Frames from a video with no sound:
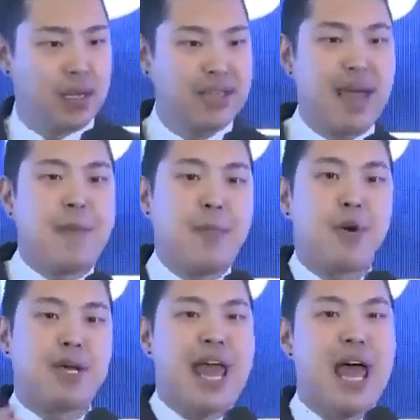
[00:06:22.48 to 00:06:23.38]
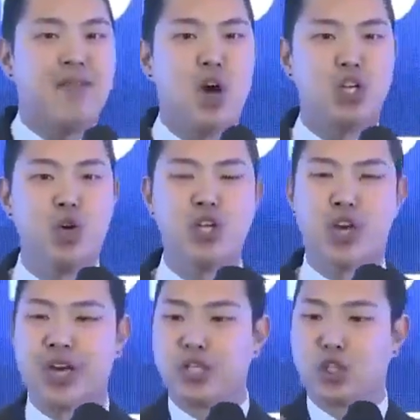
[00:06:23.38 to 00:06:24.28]
that people can have on you, and you're
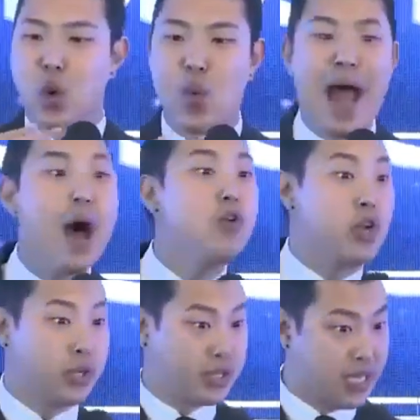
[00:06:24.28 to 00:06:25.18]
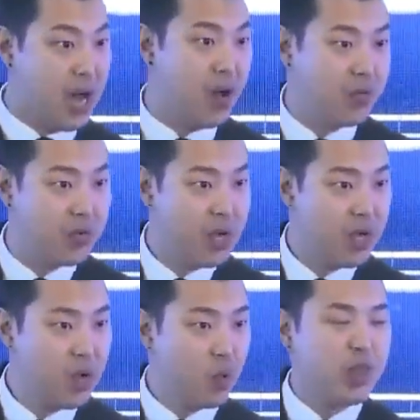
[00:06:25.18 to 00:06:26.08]
going to surround yourself
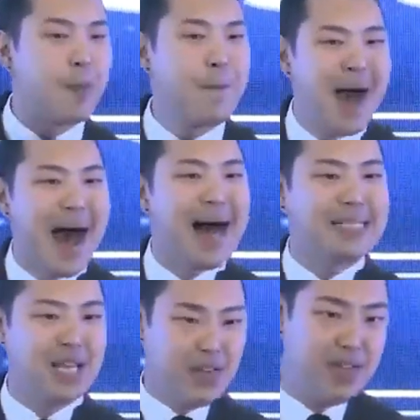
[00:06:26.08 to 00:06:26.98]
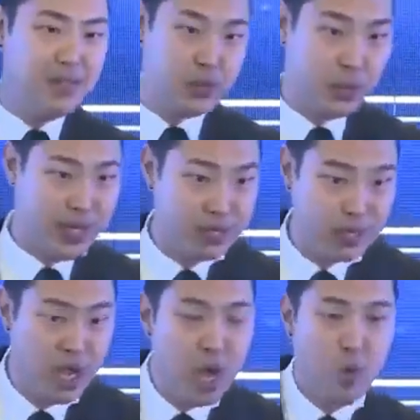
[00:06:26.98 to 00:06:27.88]
with positive
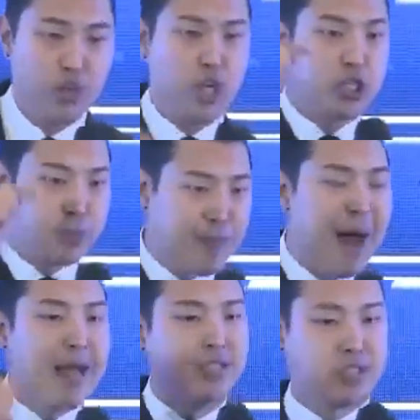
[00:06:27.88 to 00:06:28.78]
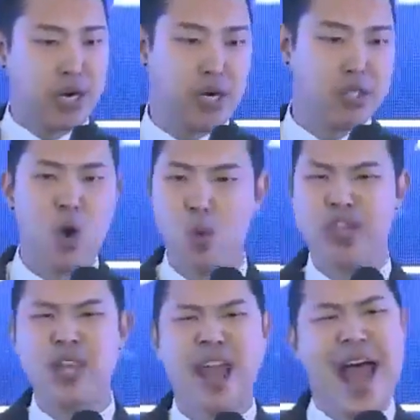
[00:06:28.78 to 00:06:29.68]
influence, with your sponsors,
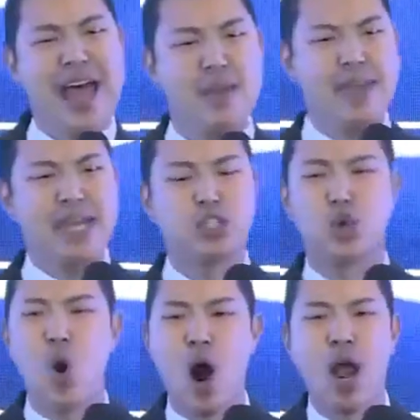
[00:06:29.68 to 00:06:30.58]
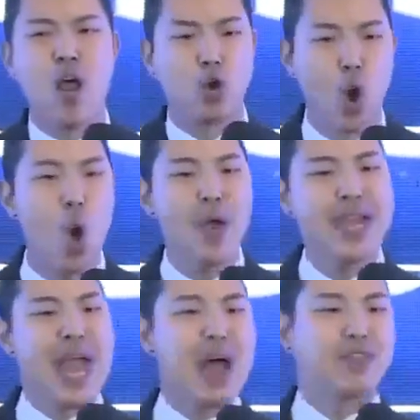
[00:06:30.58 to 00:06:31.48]
with other Atomians who are
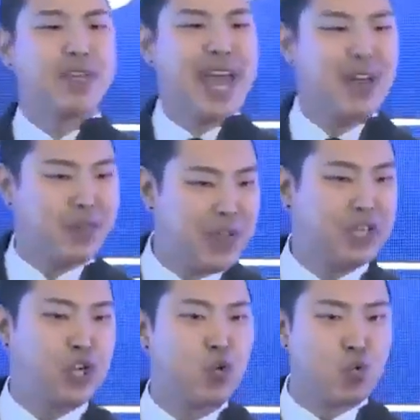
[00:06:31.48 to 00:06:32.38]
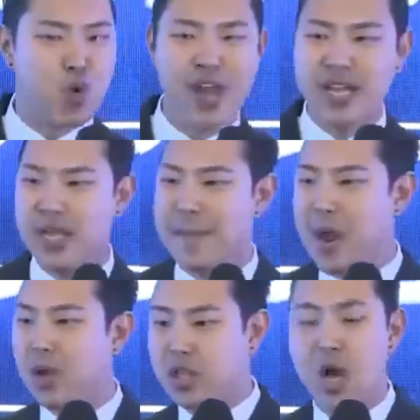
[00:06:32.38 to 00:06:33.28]
going after that vision, running the
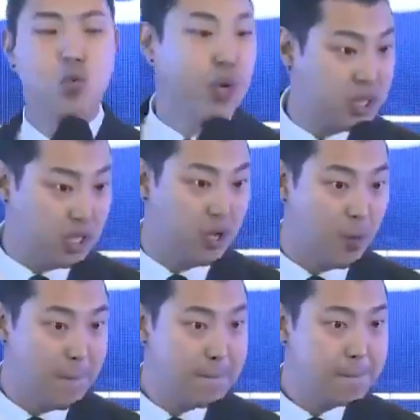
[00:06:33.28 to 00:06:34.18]
marathon with you.